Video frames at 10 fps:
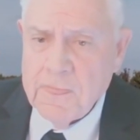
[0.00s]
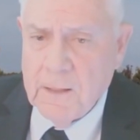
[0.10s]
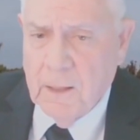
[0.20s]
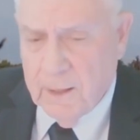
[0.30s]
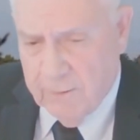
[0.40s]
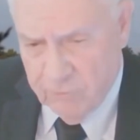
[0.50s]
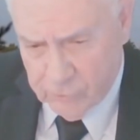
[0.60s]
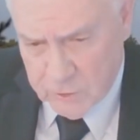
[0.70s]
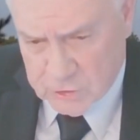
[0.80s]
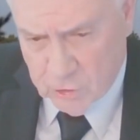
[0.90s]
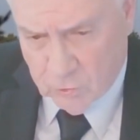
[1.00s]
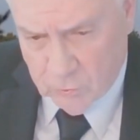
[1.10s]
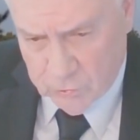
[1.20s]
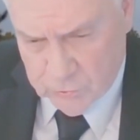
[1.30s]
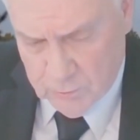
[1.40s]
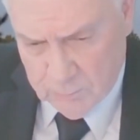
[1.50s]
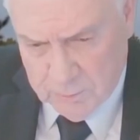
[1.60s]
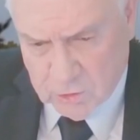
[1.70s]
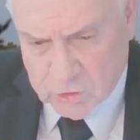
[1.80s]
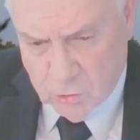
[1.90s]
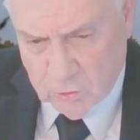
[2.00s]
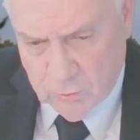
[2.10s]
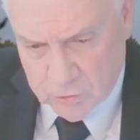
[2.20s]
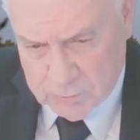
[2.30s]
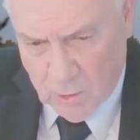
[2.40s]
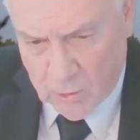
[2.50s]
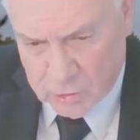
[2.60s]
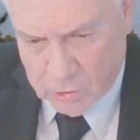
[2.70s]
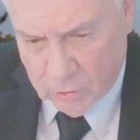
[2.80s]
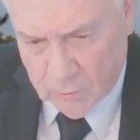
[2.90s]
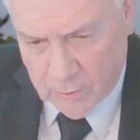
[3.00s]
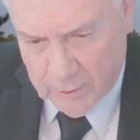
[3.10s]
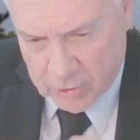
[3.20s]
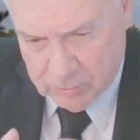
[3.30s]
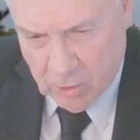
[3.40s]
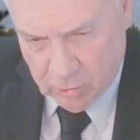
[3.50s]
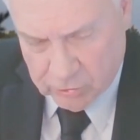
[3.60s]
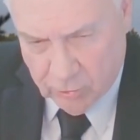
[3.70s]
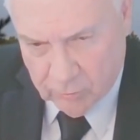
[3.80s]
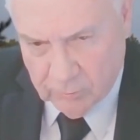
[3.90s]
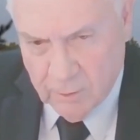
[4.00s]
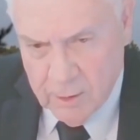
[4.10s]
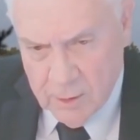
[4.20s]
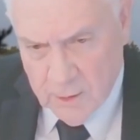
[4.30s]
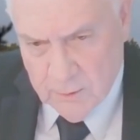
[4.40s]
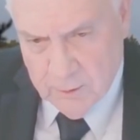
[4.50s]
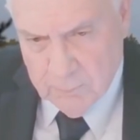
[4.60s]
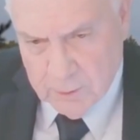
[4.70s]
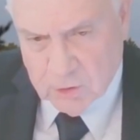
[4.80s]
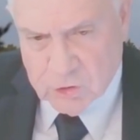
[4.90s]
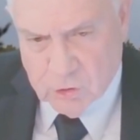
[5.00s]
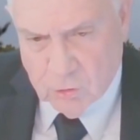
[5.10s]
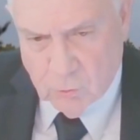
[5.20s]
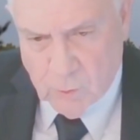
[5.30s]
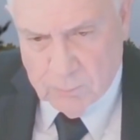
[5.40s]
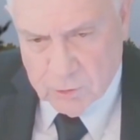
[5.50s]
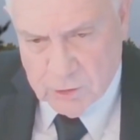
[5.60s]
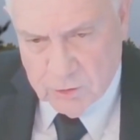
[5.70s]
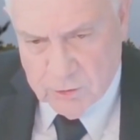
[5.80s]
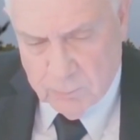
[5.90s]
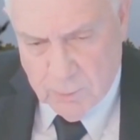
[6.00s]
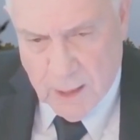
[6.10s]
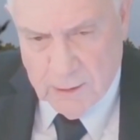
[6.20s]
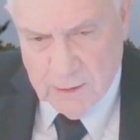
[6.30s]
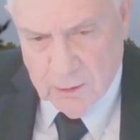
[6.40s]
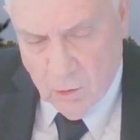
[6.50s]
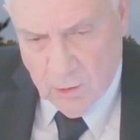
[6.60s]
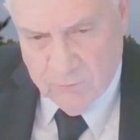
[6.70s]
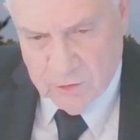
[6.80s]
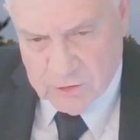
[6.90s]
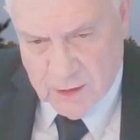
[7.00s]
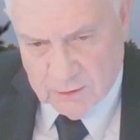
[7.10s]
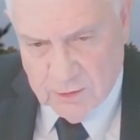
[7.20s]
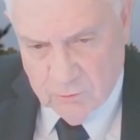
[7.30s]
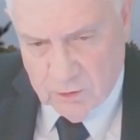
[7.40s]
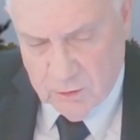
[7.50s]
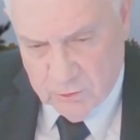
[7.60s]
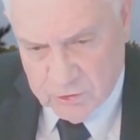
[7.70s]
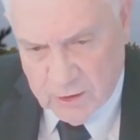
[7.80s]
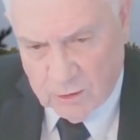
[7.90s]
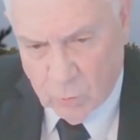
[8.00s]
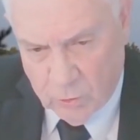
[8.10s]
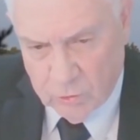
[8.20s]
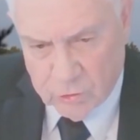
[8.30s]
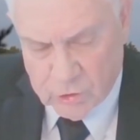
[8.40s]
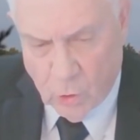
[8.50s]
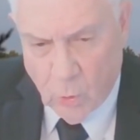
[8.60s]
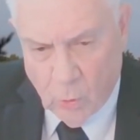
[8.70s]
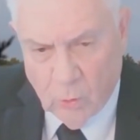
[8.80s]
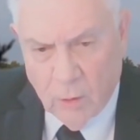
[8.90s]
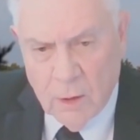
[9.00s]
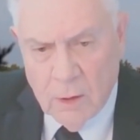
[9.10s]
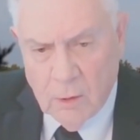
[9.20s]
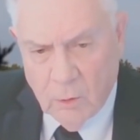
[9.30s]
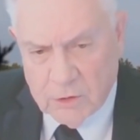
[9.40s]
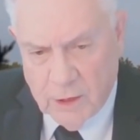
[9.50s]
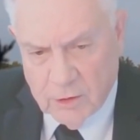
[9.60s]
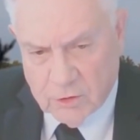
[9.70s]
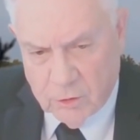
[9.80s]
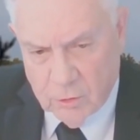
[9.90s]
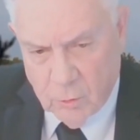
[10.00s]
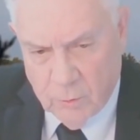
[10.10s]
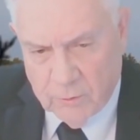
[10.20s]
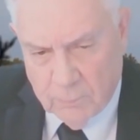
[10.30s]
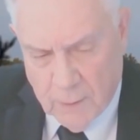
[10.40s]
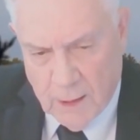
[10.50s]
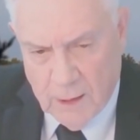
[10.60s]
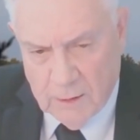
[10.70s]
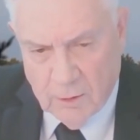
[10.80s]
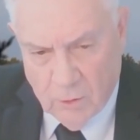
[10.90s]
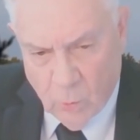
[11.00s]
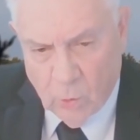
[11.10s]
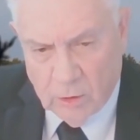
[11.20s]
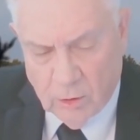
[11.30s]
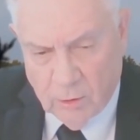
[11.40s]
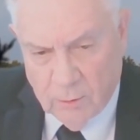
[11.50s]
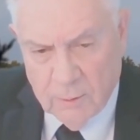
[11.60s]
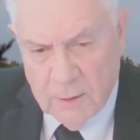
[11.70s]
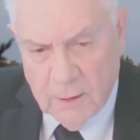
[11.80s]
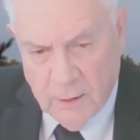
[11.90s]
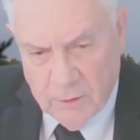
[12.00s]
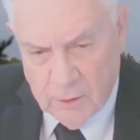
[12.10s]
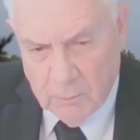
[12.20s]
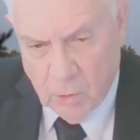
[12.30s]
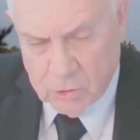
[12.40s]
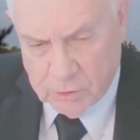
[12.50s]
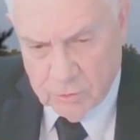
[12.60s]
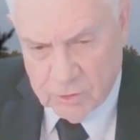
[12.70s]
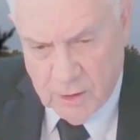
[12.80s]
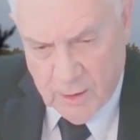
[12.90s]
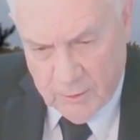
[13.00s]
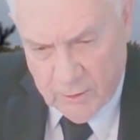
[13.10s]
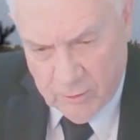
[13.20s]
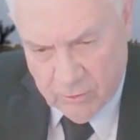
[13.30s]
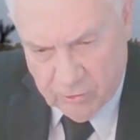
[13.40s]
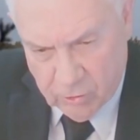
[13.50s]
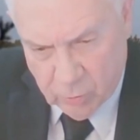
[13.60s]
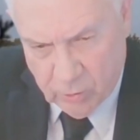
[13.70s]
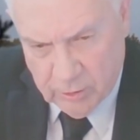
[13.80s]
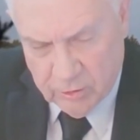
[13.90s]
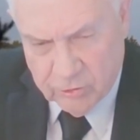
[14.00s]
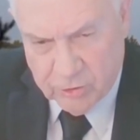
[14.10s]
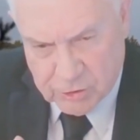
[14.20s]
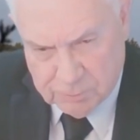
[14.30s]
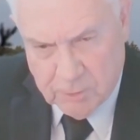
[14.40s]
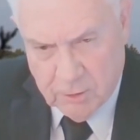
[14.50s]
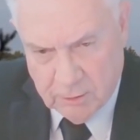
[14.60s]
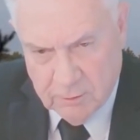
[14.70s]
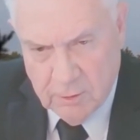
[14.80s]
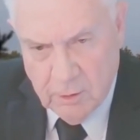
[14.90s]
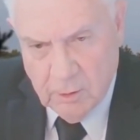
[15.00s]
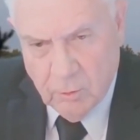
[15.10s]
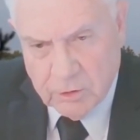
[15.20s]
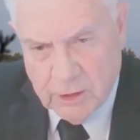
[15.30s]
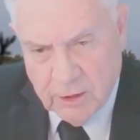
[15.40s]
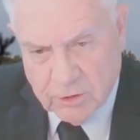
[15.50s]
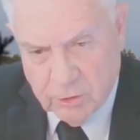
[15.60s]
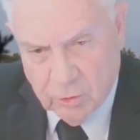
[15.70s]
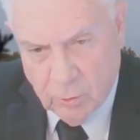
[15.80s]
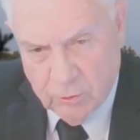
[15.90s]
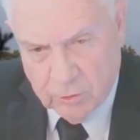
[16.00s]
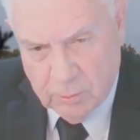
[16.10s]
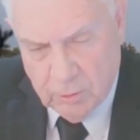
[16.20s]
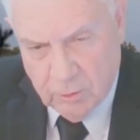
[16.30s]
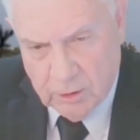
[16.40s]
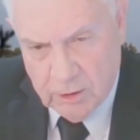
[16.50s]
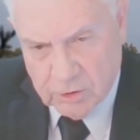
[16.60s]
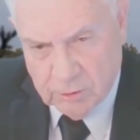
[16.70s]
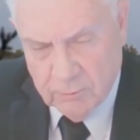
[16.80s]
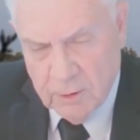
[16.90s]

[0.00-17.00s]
I have three circles: a big circle, a smaller circle, and a small circle. And the biggest circle represents the body and all of its activity. The second one is soul, which has to do with the mind and the will and the emotions. And then the third one is the spirit, which has to do with the communication.